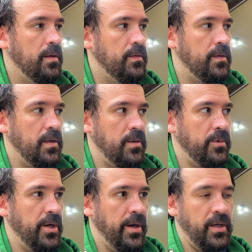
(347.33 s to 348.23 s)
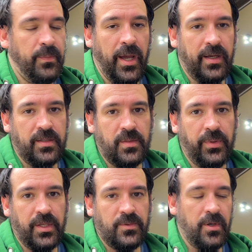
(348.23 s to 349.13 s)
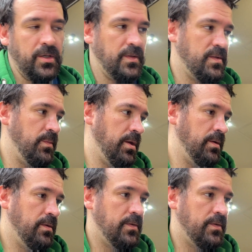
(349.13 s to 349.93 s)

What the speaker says: the rear end back into place where it needs to be.